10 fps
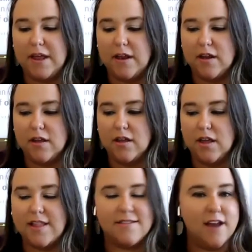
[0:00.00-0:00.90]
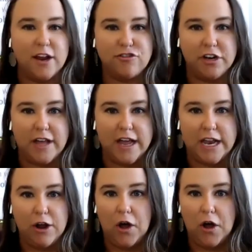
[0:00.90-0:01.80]
I mean, it's not a straight line
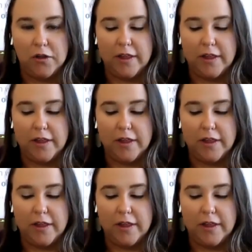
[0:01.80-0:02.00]
at all.